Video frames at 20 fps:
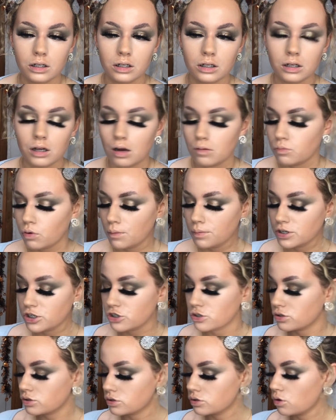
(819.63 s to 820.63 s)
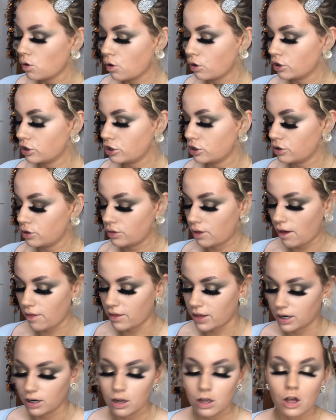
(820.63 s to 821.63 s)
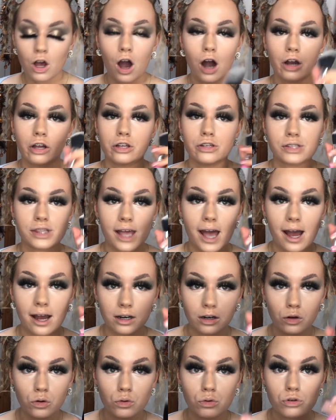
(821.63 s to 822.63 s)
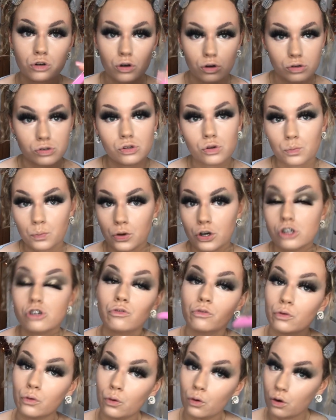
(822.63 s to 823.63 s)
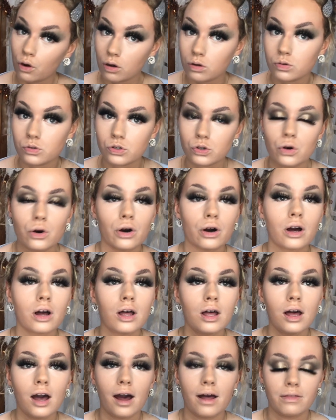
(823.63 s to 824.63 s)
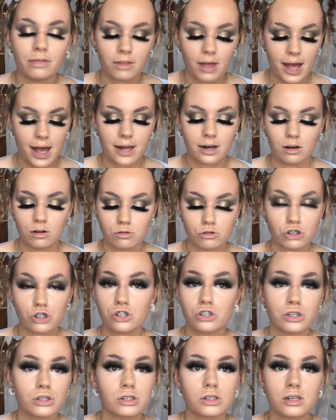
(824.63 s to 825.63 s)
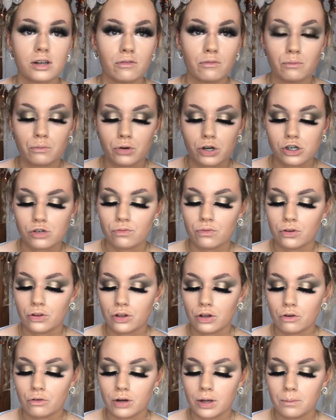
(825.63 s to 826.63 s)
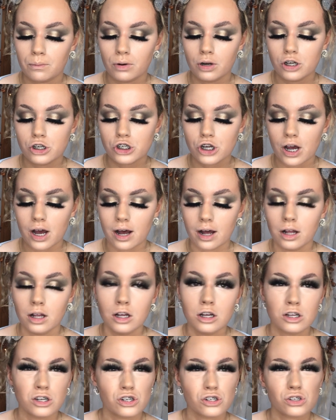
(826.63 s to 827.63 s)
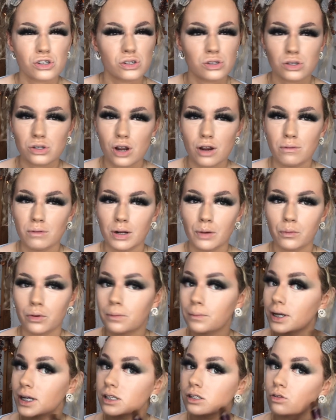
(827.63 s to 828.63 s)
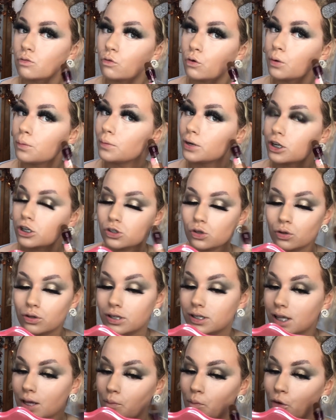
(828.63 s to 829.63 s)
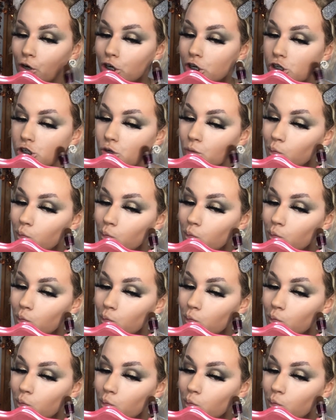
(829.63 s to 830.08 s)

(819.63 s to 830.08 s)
I'm probably just not going to do that then. I'll use the angled contour brush for contour, and then I'll just use a different brush for the cream blusher, just because I don't really want to mix the formulas on the same brush.